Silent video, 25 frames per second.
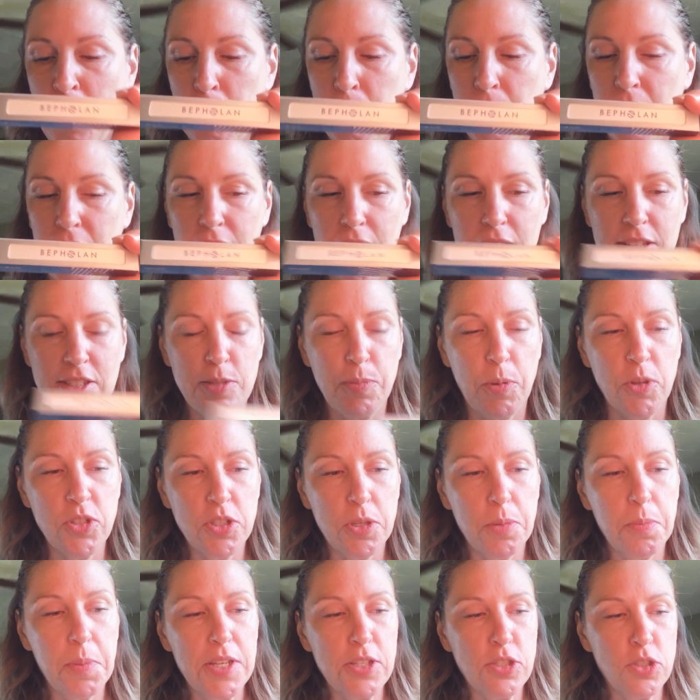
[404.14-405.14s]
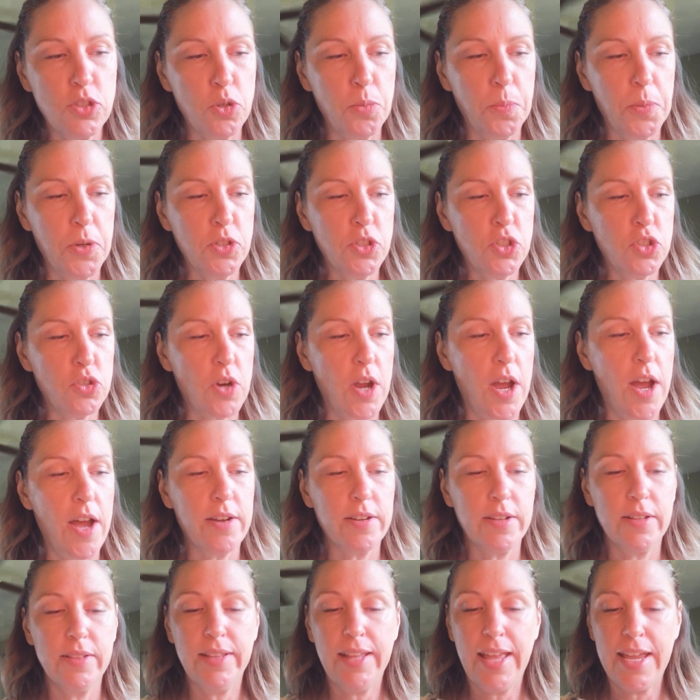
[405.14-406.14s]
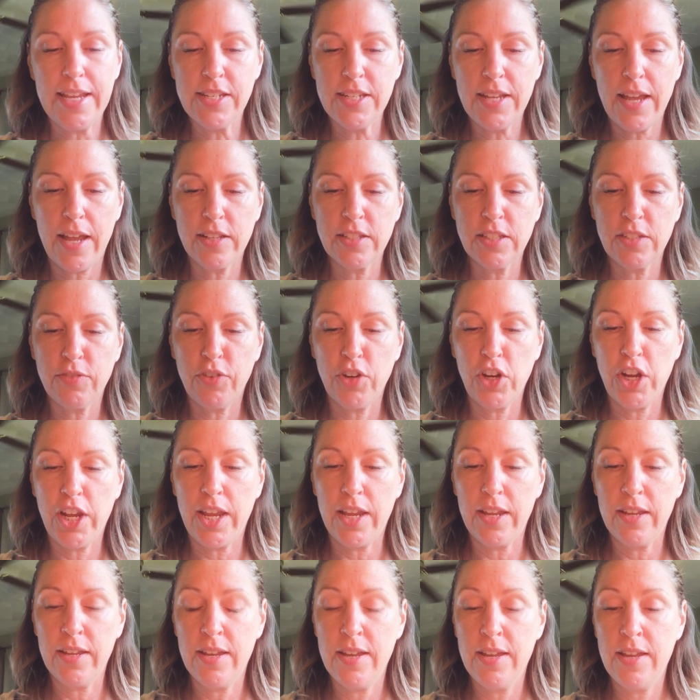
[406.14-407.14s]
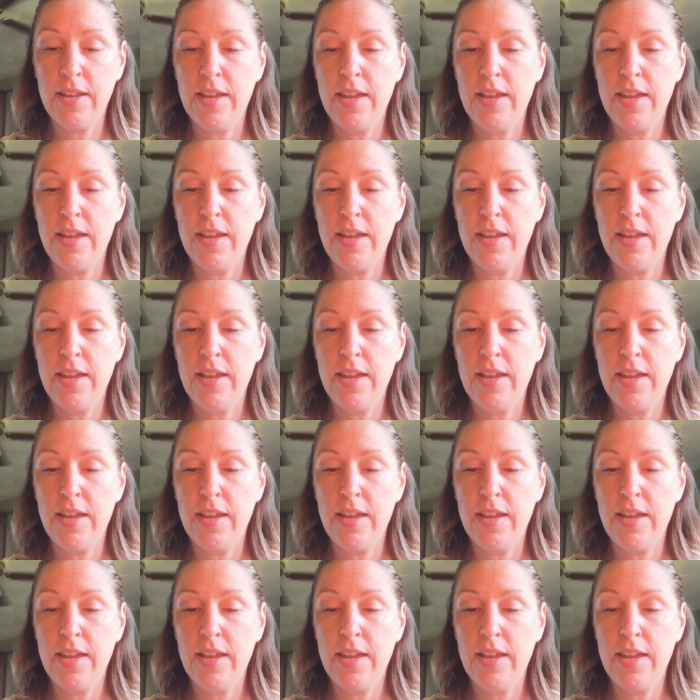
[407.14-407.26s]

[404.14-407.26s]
But it's supposed to be super strong, latex-free,